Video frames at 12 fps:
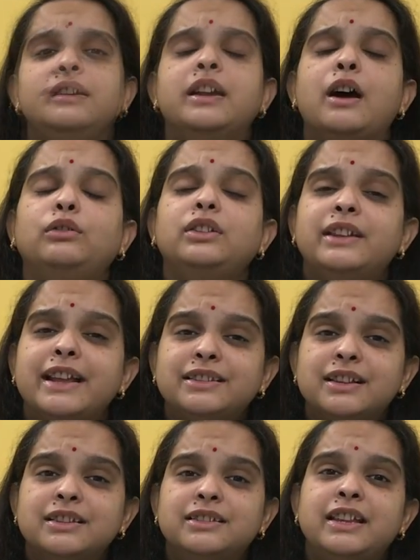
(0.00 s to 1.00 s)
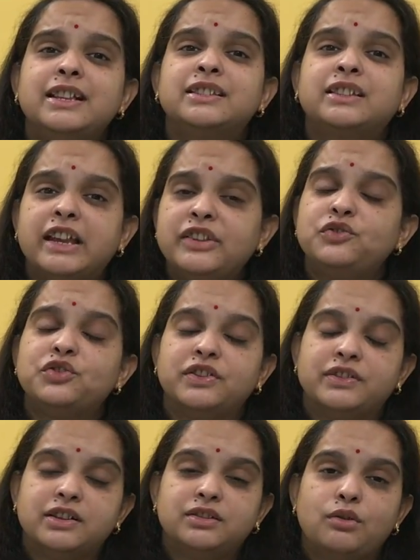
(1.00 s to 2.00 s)
now the next is the skin
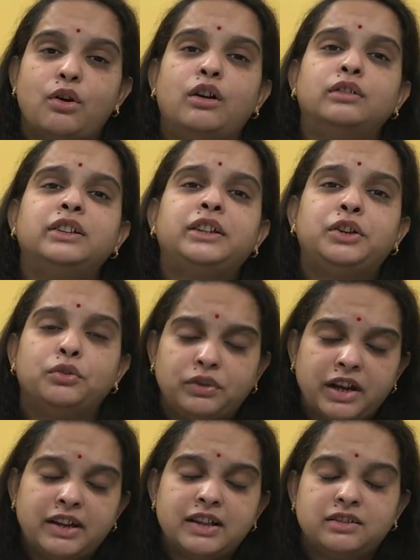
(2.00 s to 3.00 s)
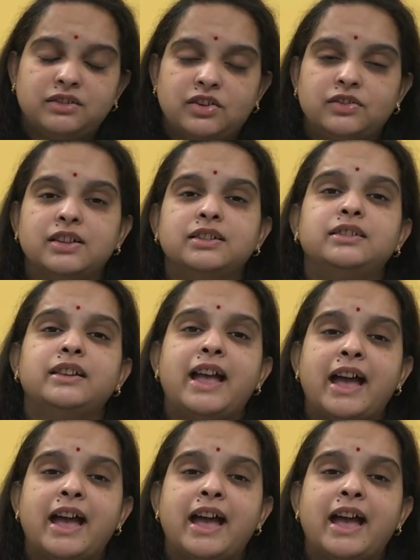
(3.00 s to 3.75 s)
changes or the cutaneous changes,